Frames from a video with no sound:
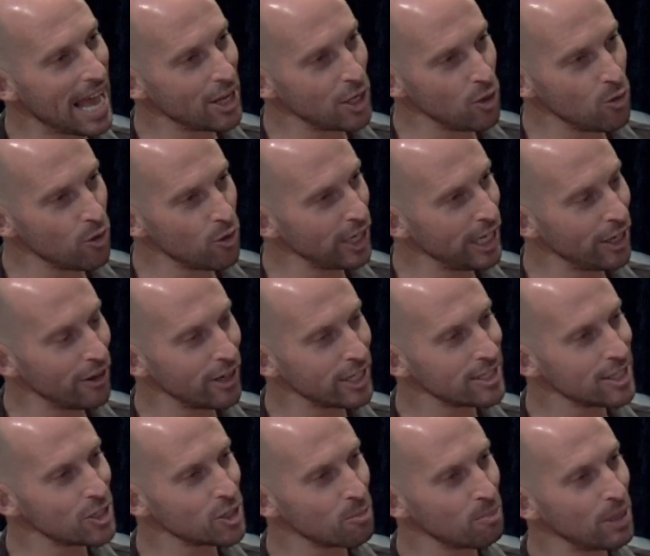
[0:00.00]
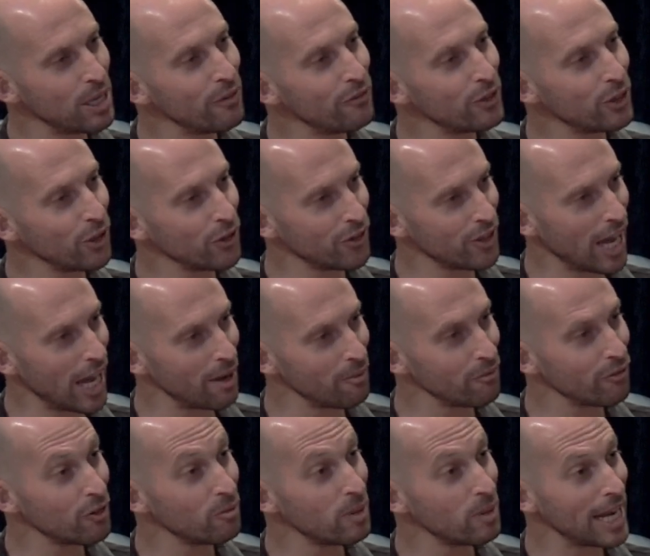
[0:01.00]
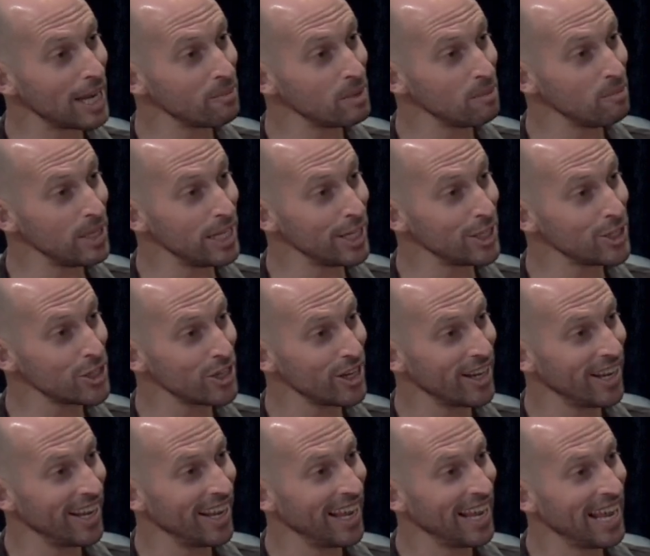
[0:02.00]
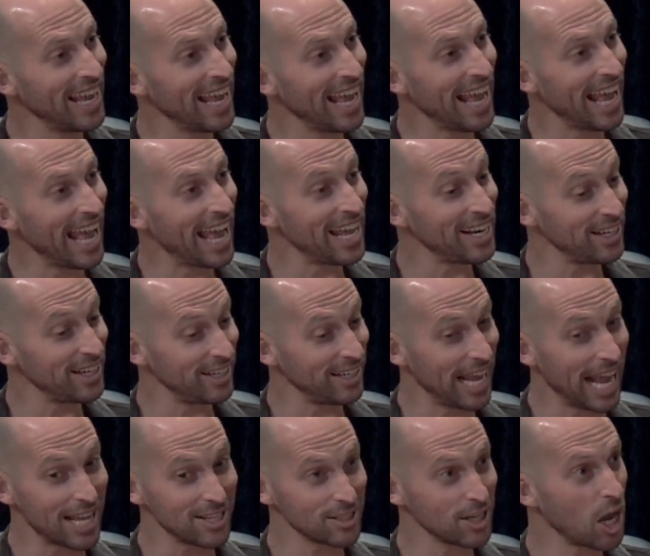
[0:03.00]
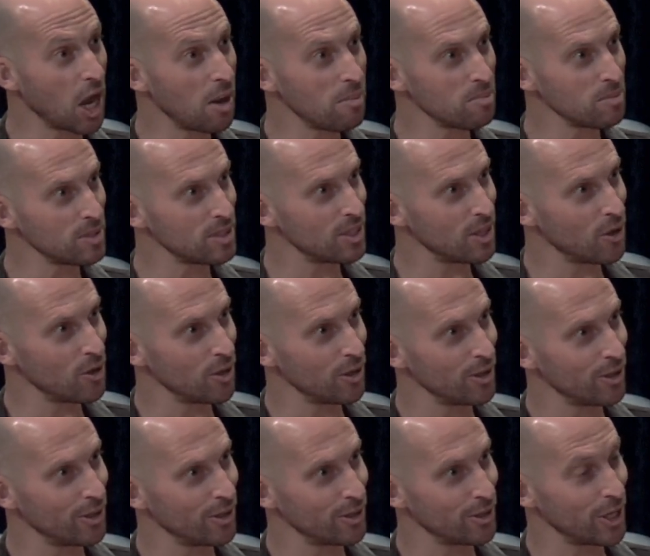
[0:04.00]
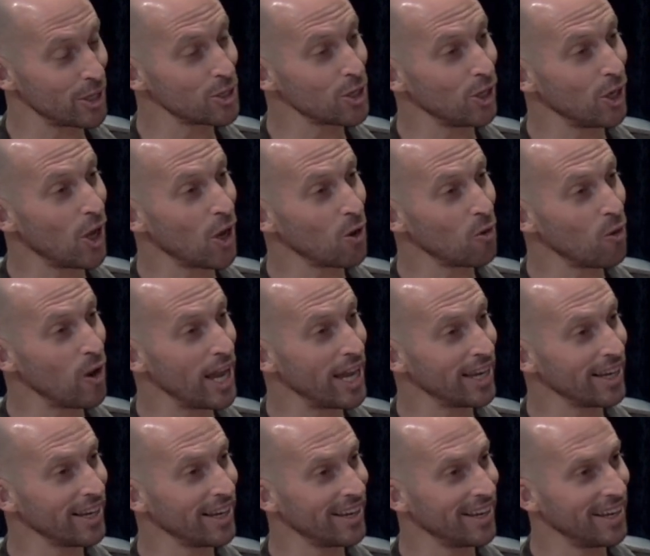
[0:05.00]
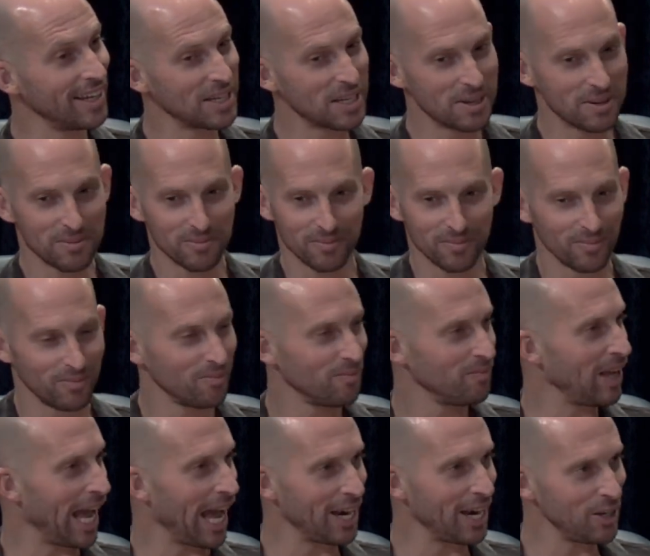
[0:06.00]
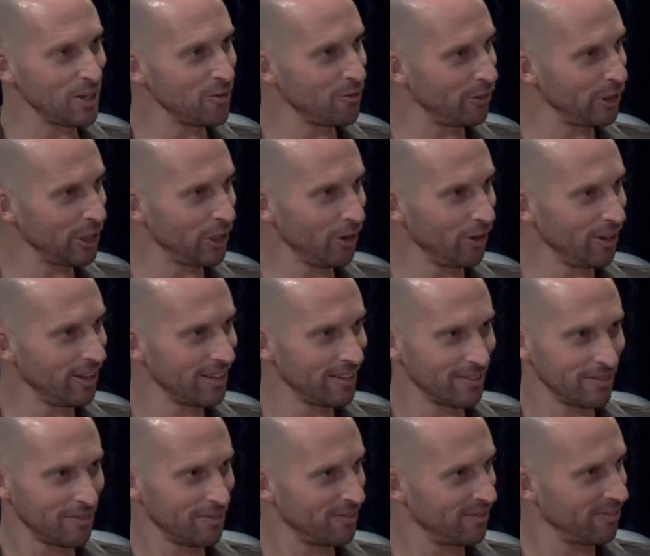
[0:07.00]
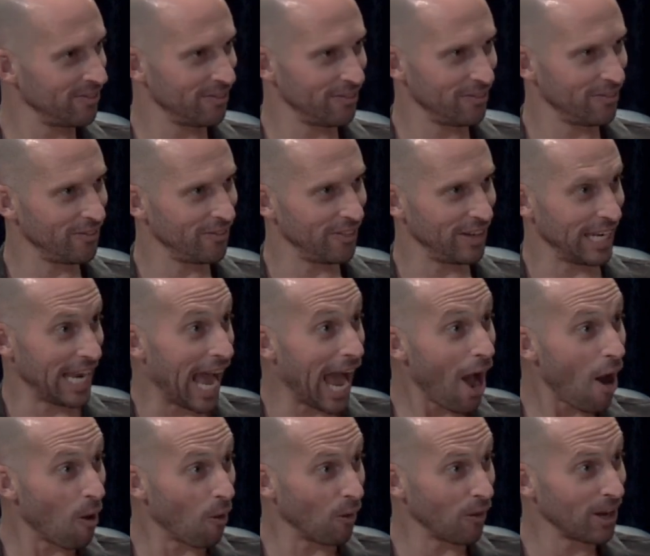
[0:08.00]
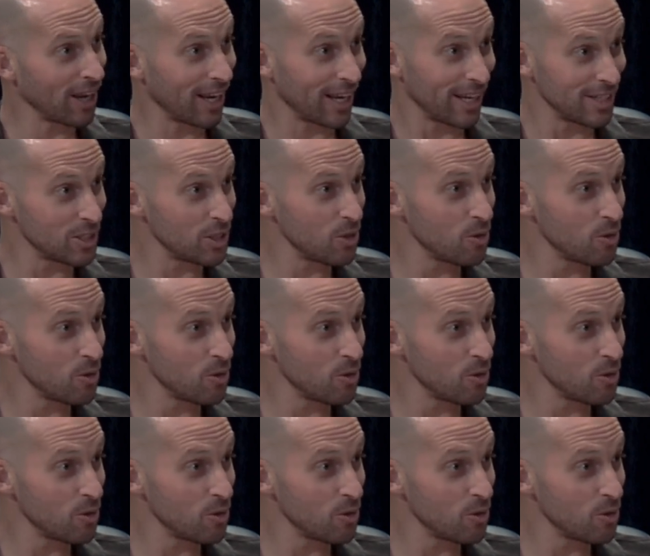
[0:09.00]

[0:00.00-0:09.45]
you were here at such a pivotal time for Miami Beach, and it has come such a long way. How do you feel now? Because you